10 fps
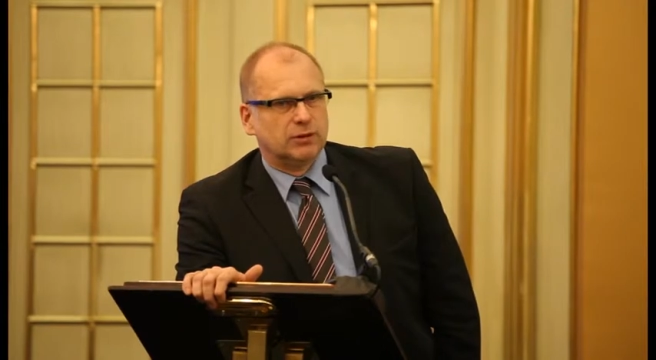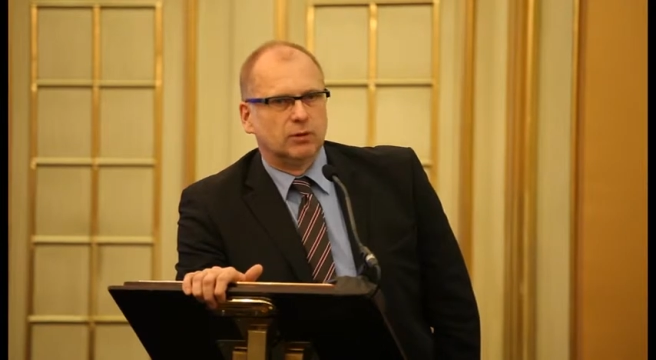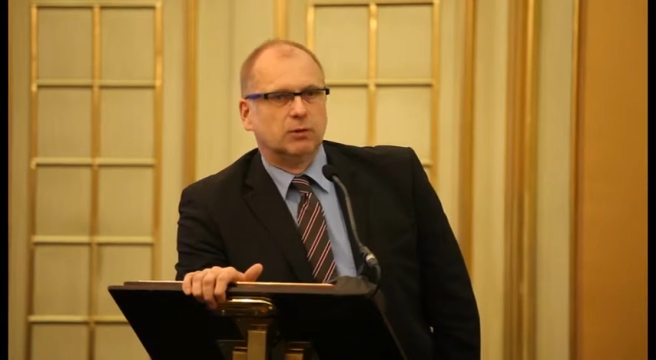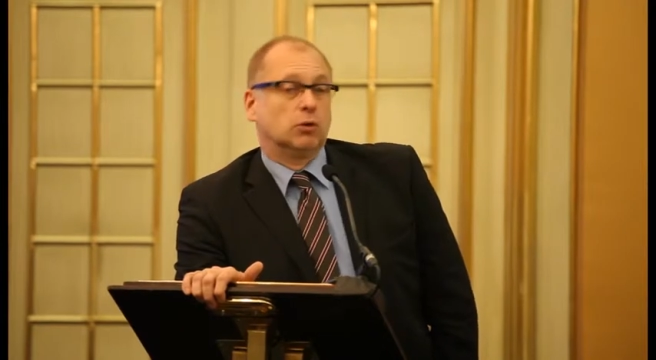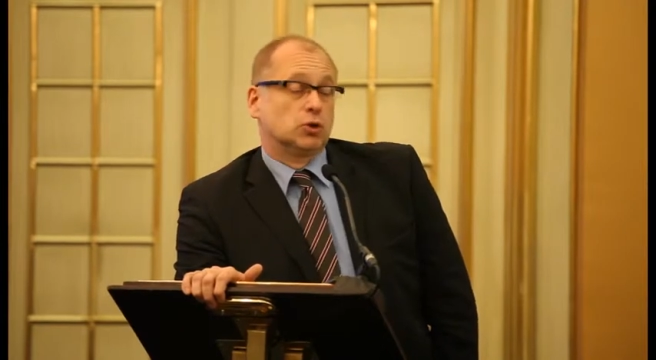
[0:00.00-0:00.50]

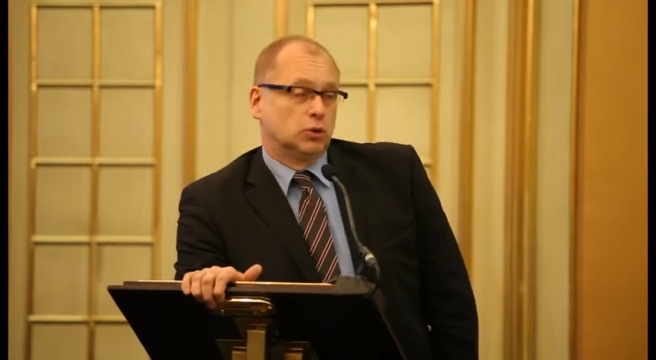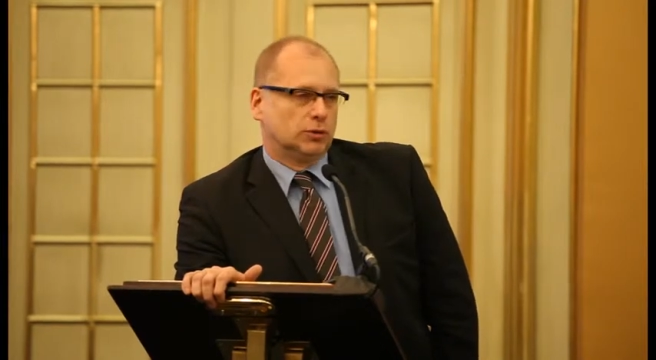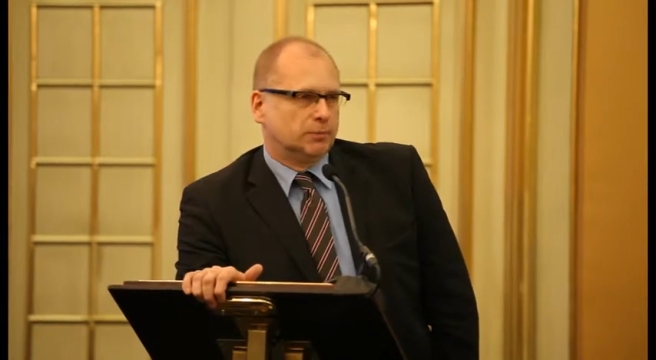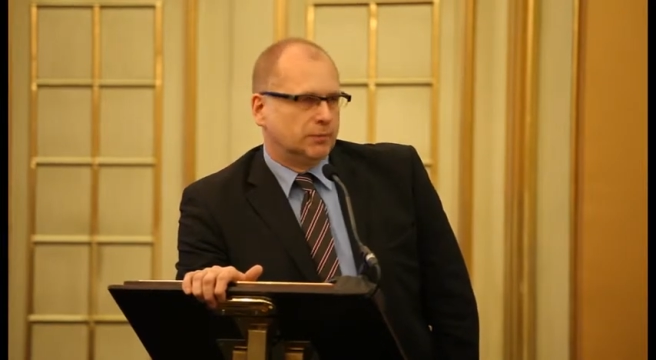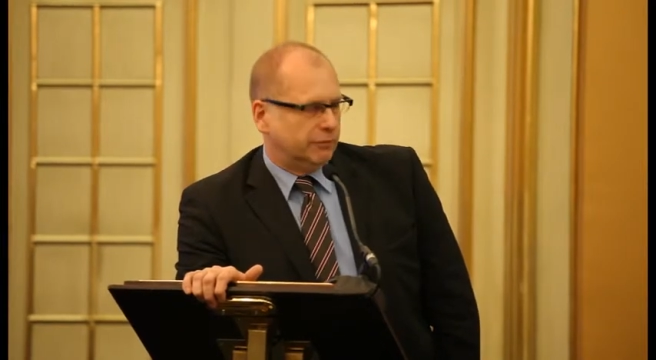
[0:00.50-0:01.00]
or,
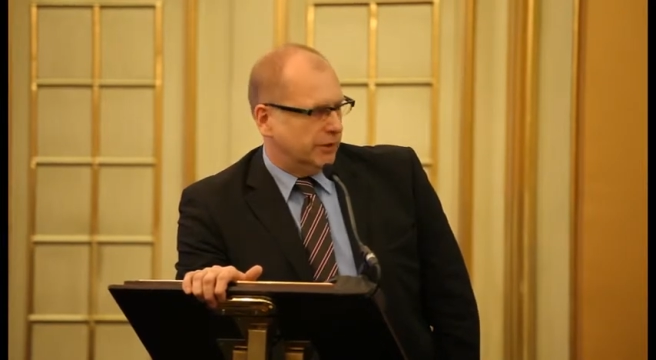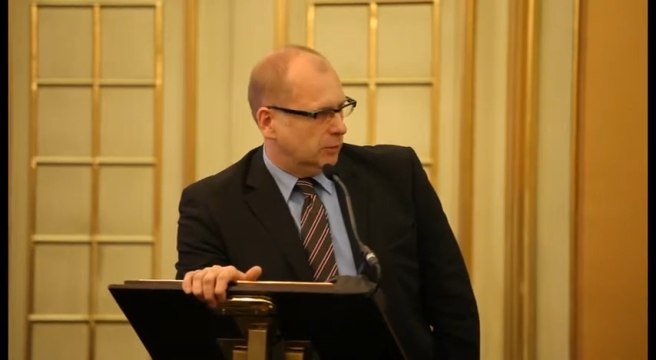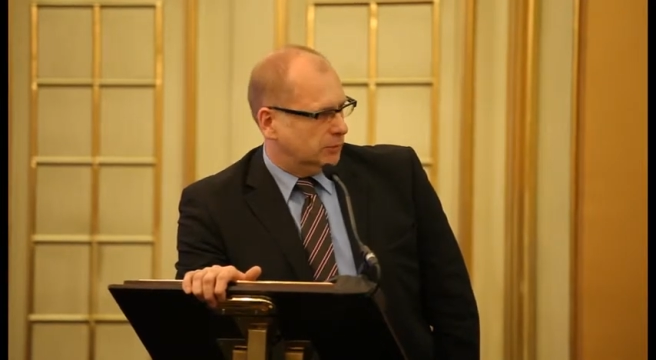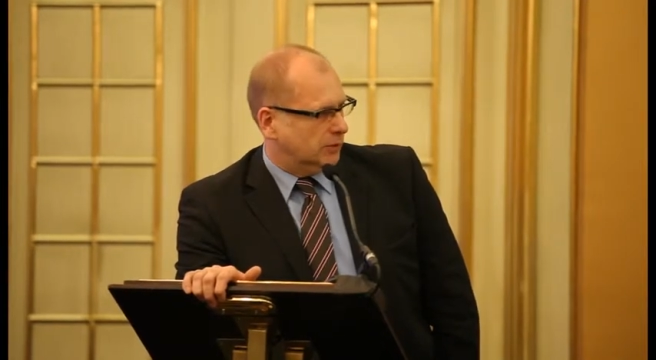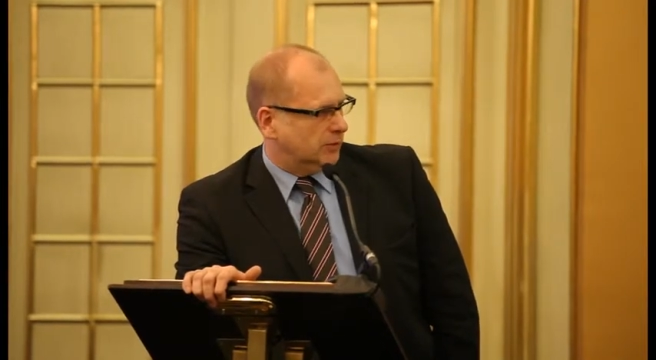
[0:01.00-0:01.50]
should
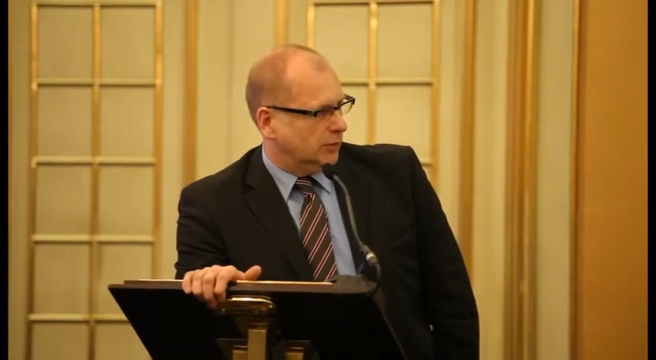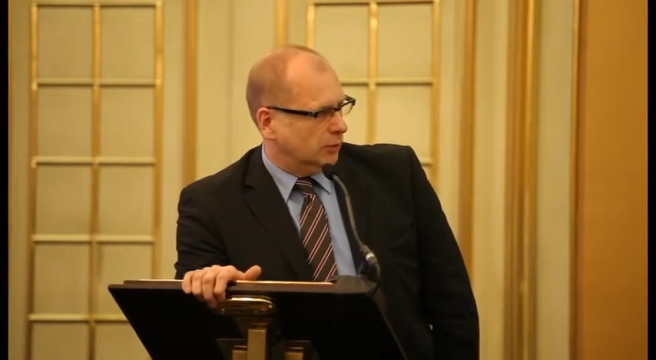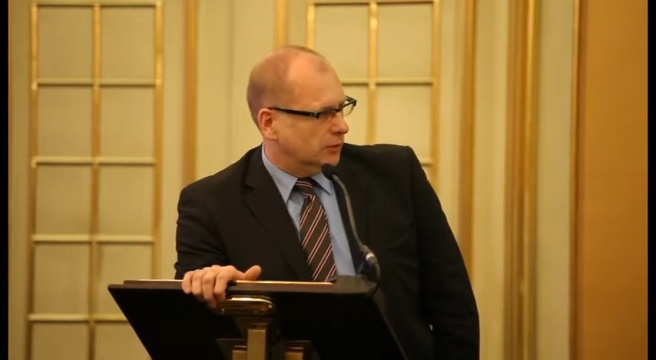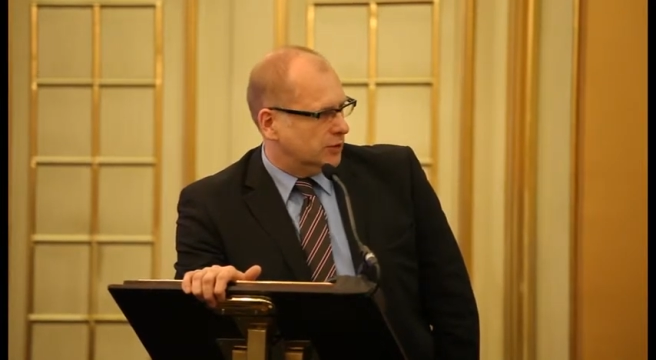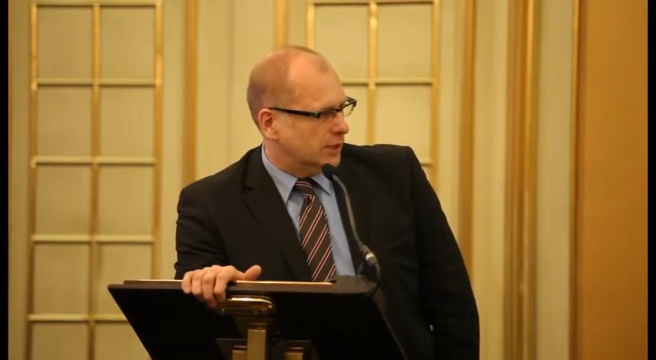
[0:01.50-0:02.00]
develop the
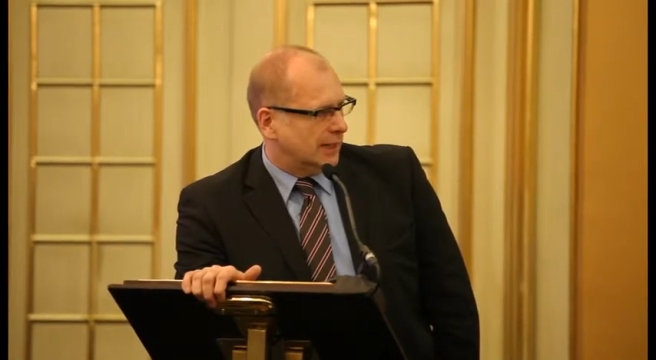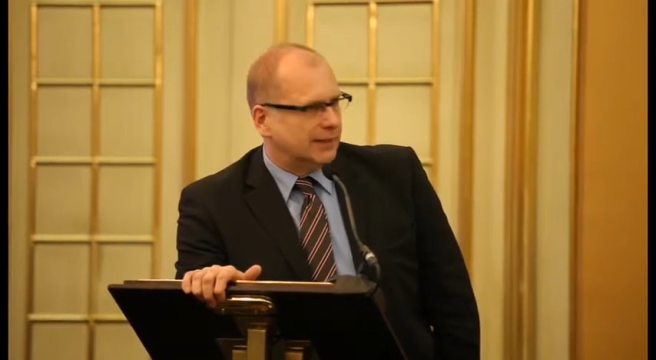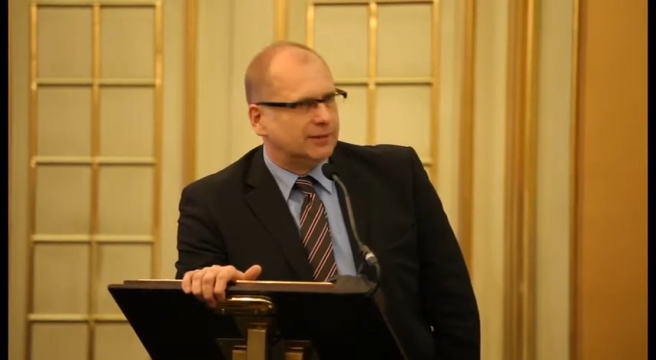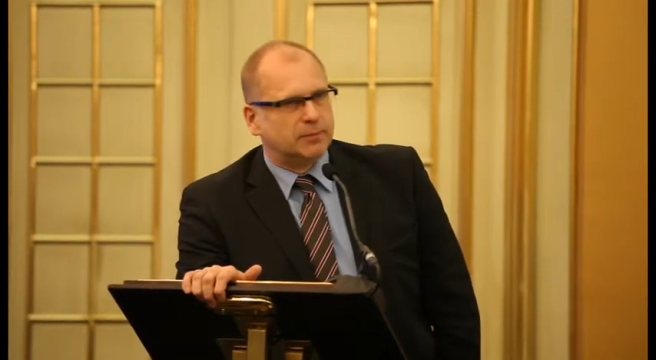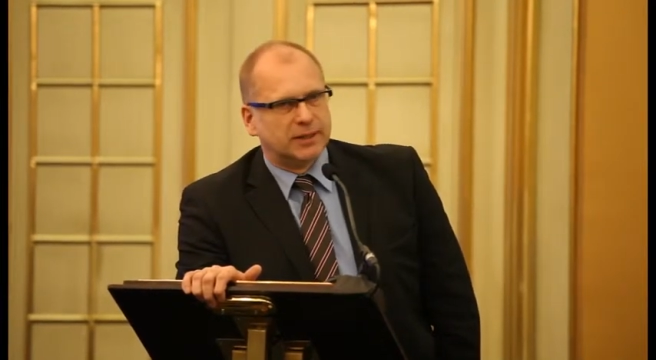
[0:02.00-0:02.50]
technology
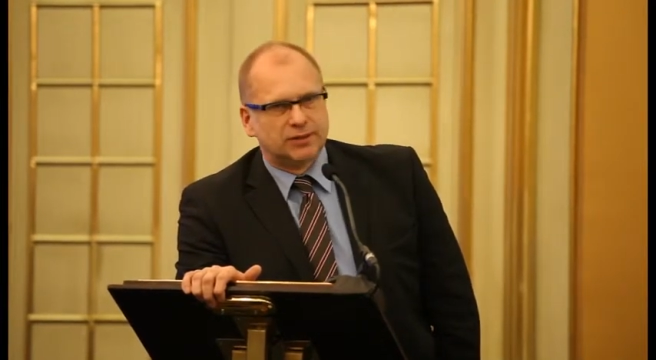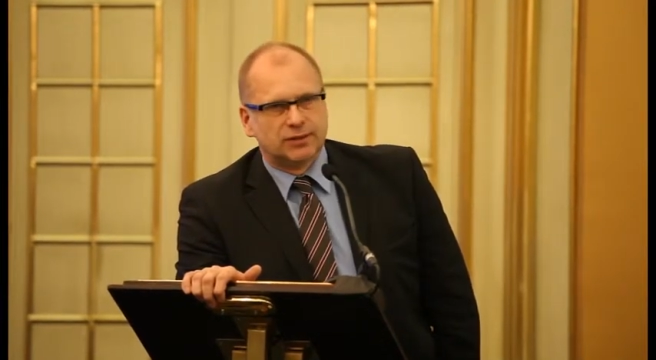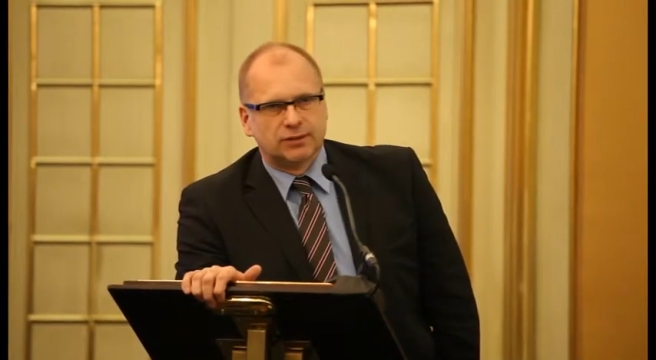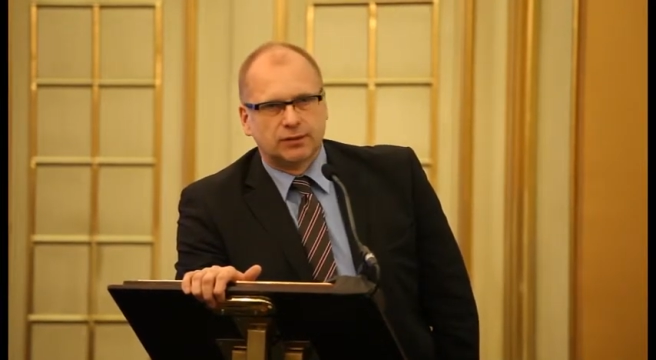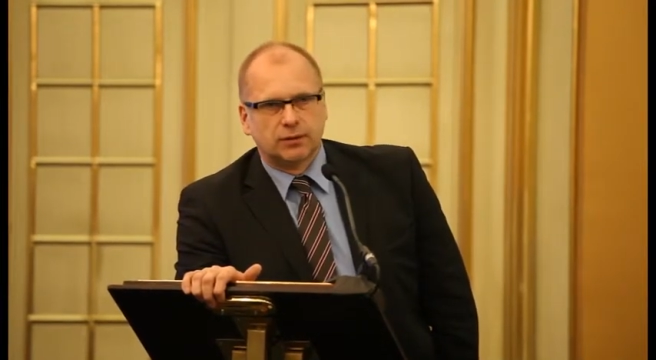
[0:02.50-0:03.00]
and the
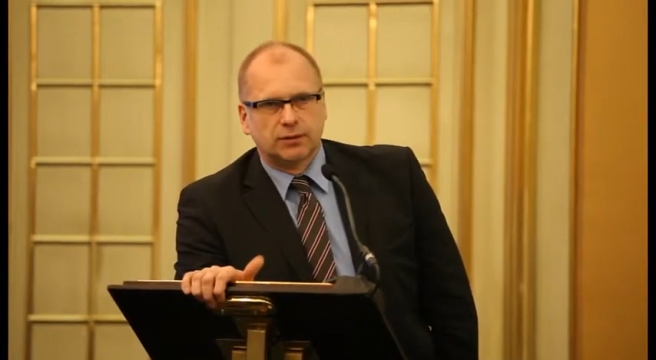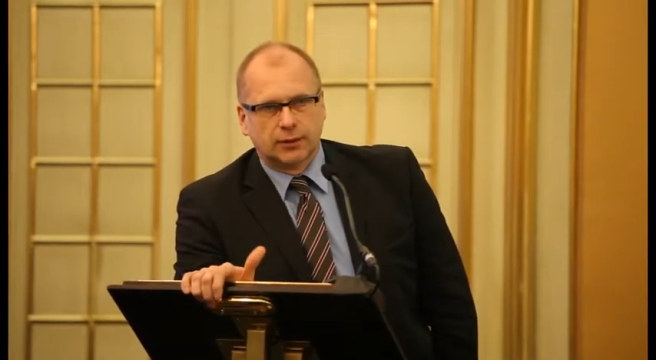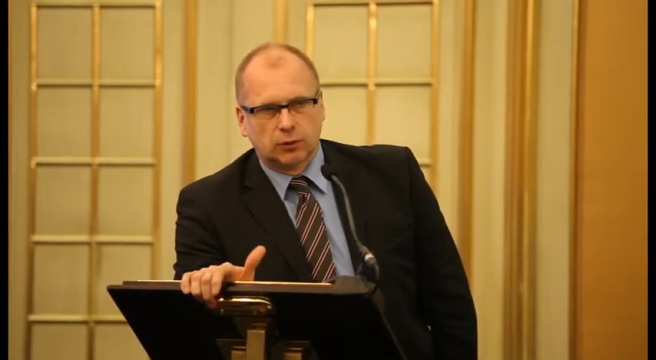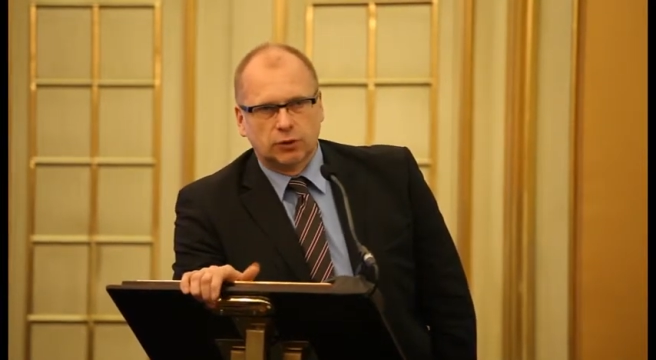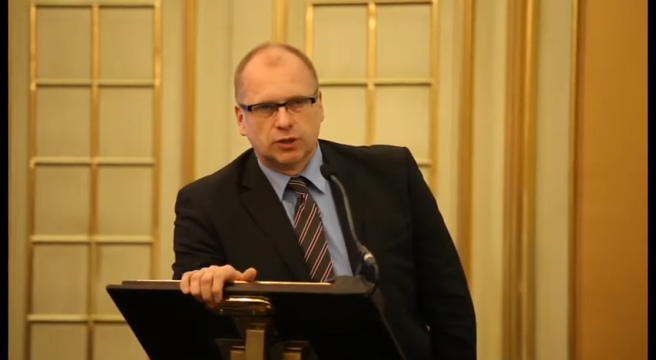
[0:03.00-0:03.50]
basis, the
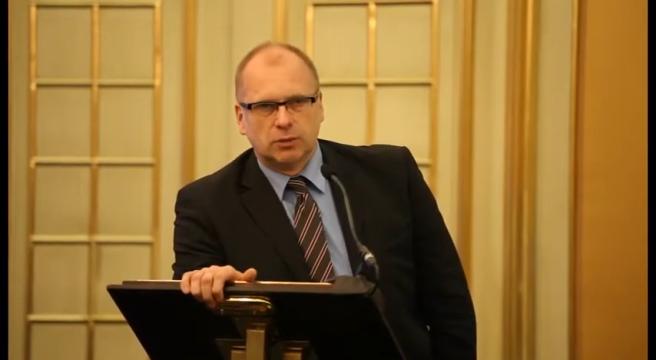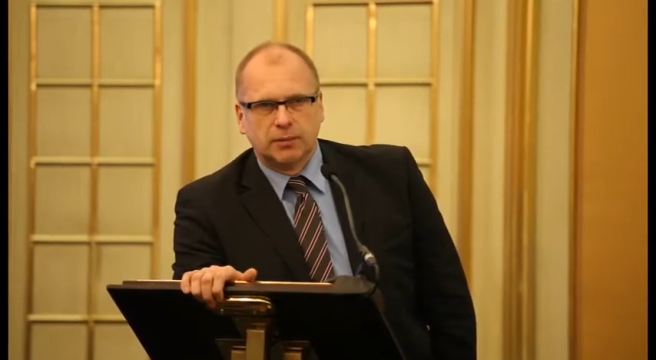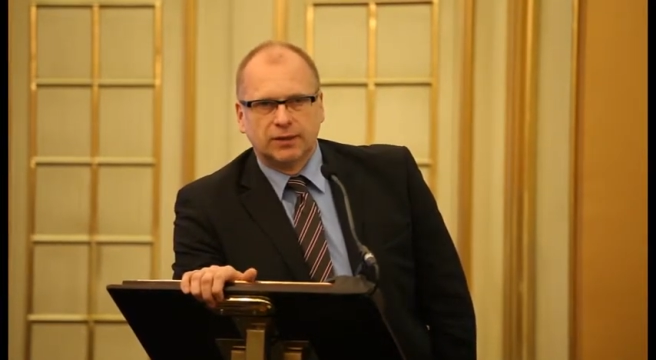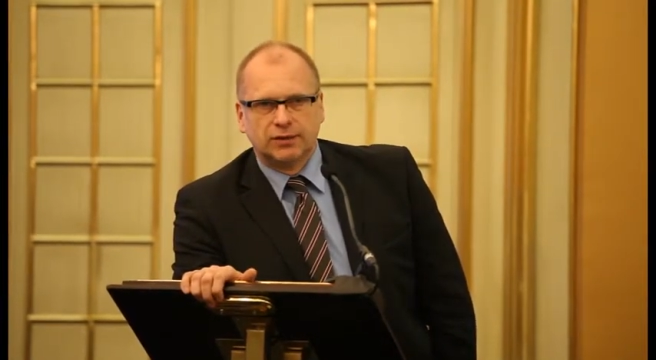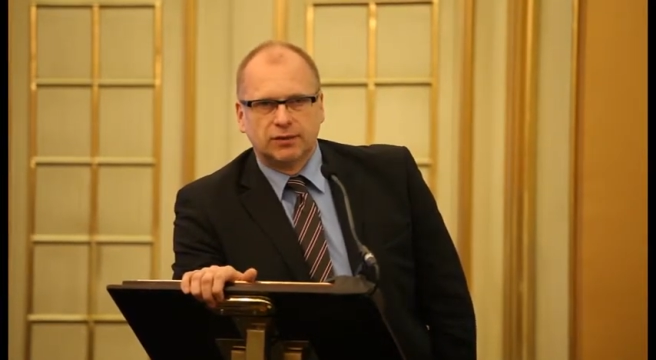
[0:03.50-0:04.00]
technological
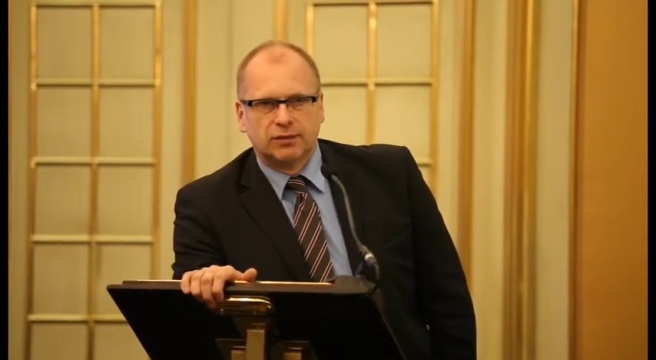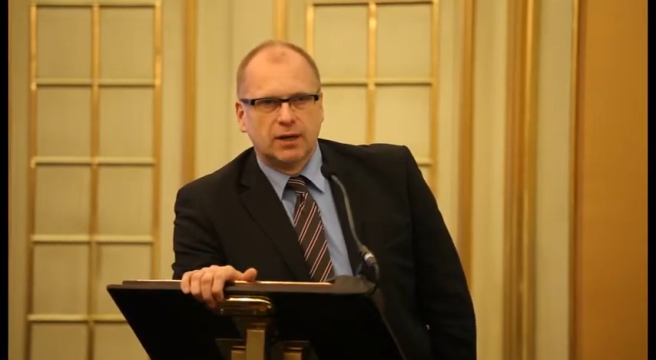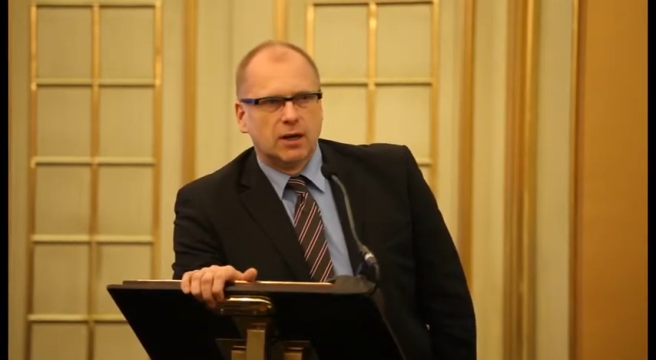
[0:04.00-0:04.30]
basis